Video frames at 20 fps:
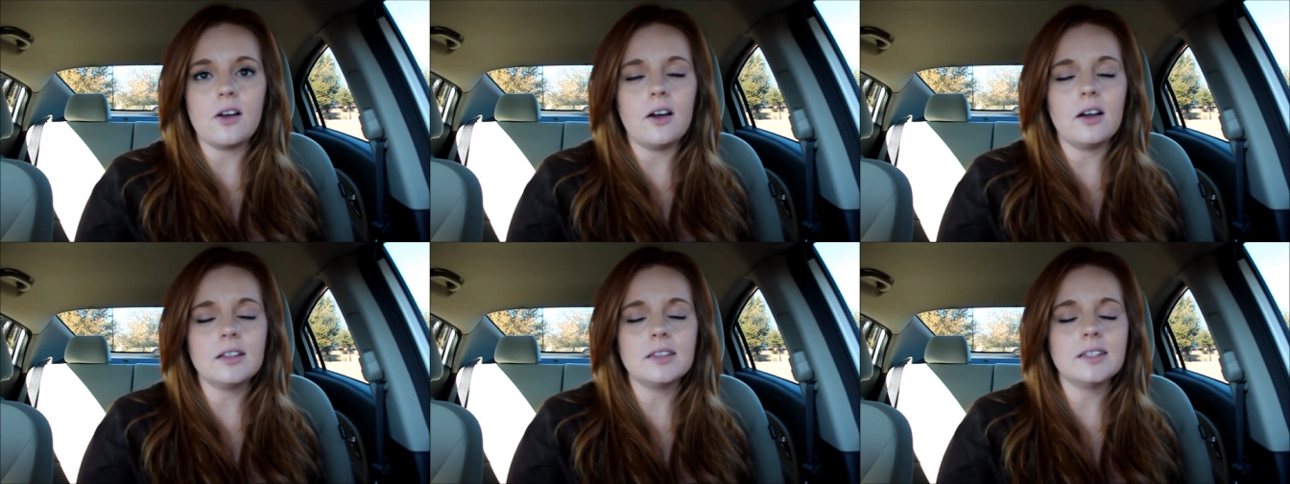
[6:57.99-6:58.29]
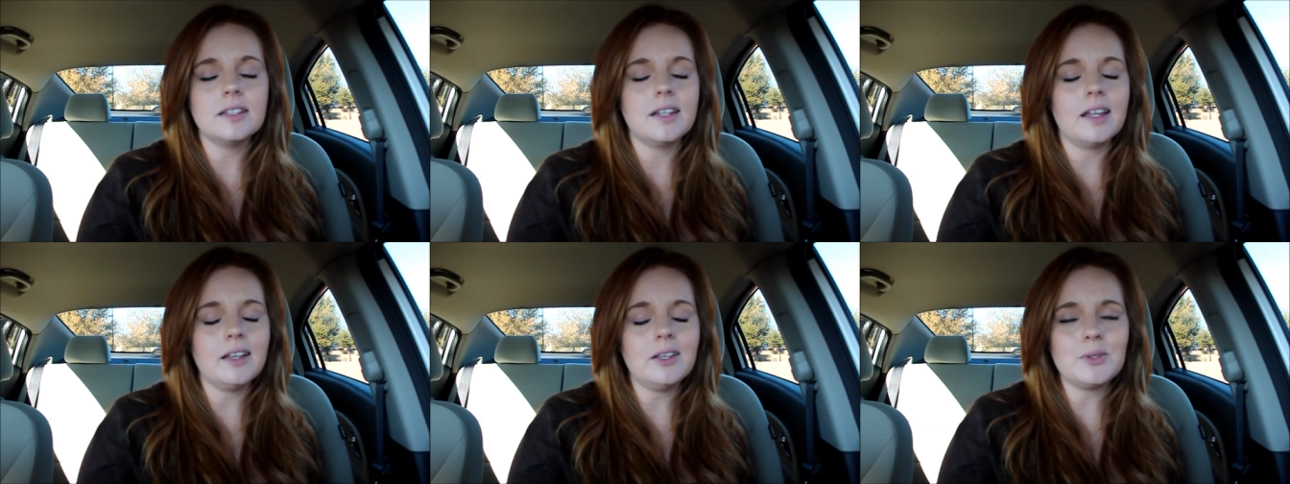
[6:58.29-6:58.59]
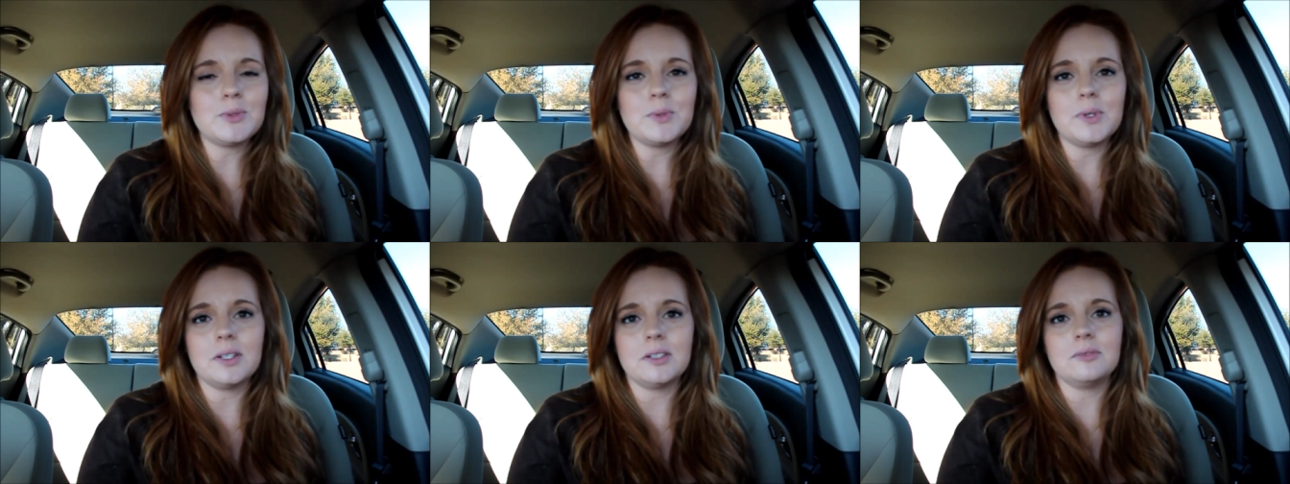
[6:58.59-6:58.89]
on the
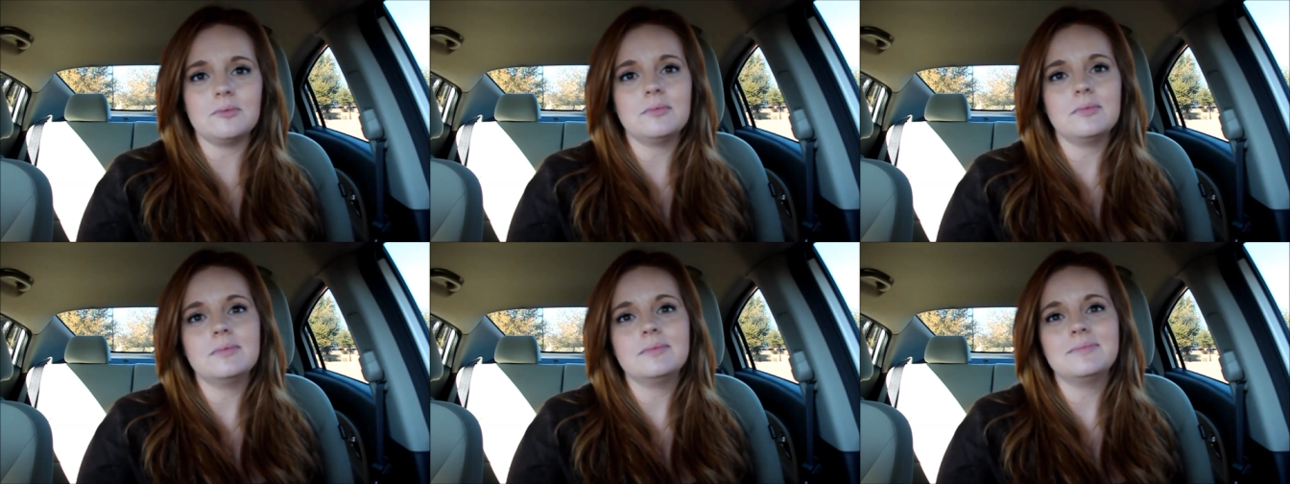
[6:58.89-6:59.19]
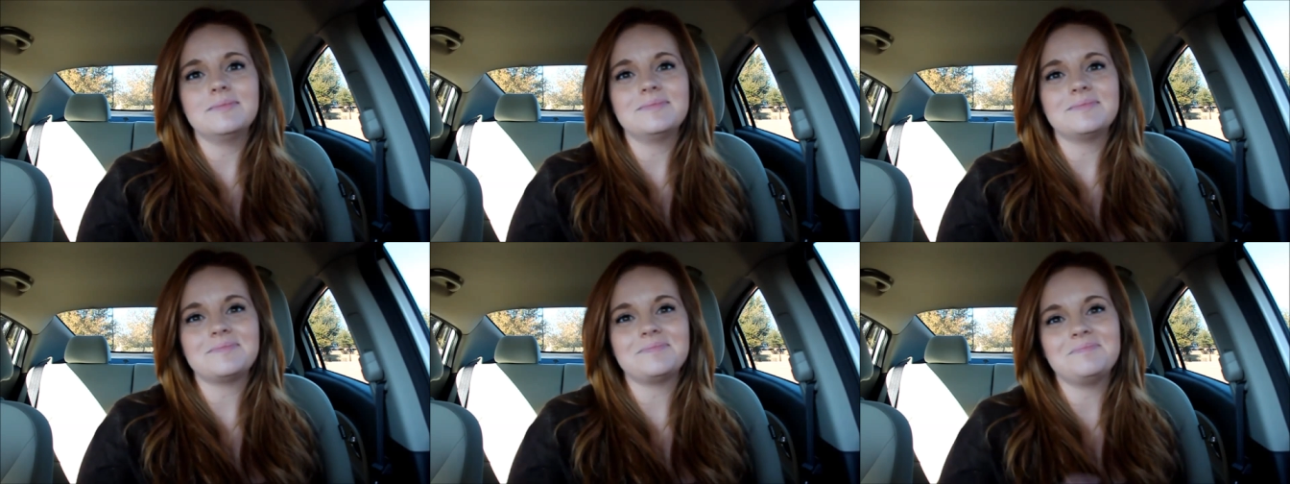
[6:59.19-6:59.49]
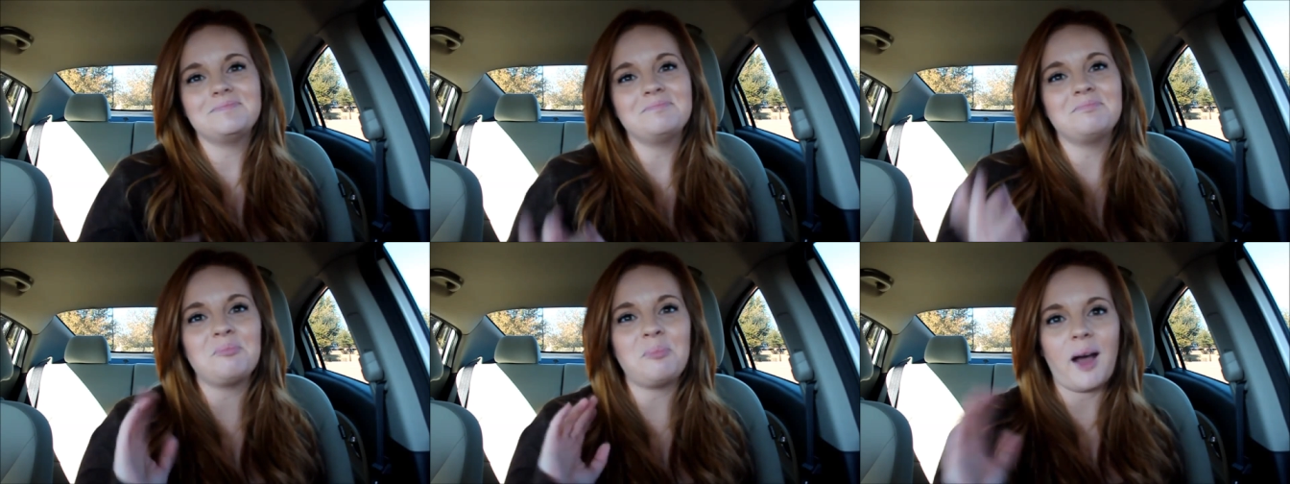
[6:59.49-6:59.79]
next one.
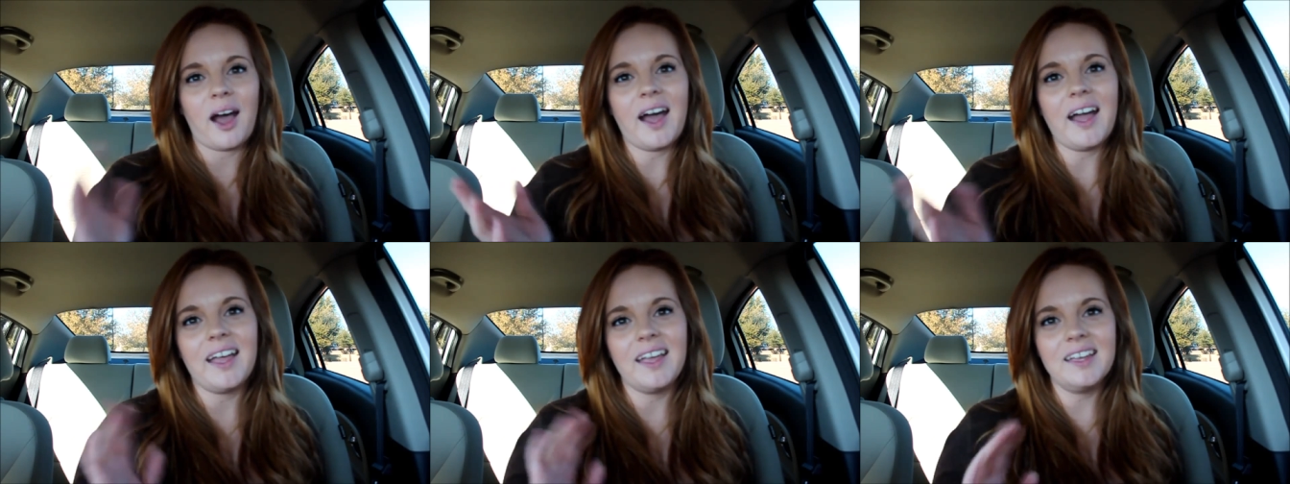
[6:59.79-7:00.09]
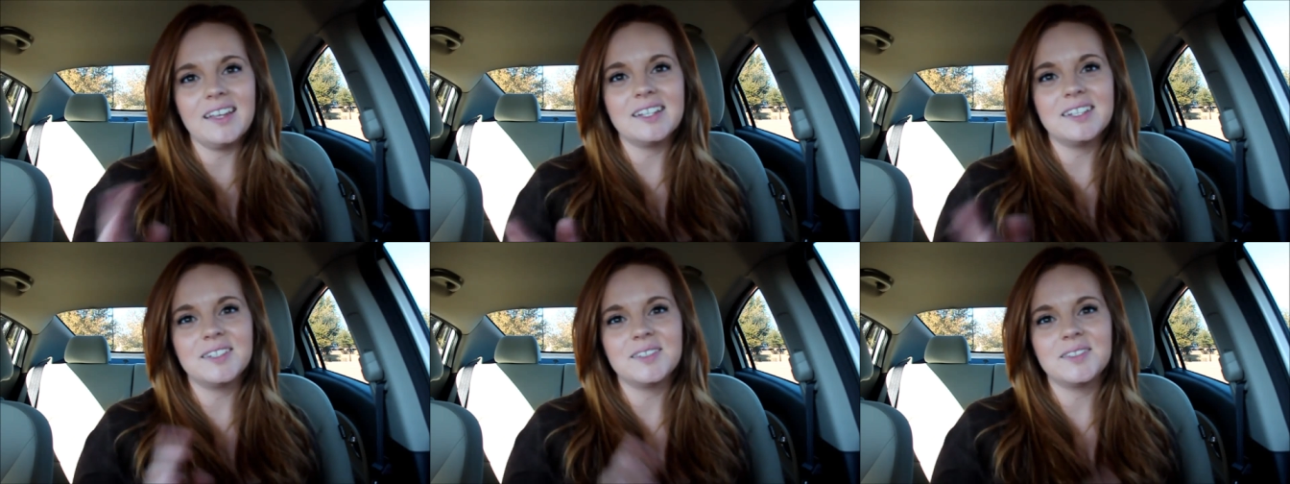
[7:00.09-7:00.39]
Bye!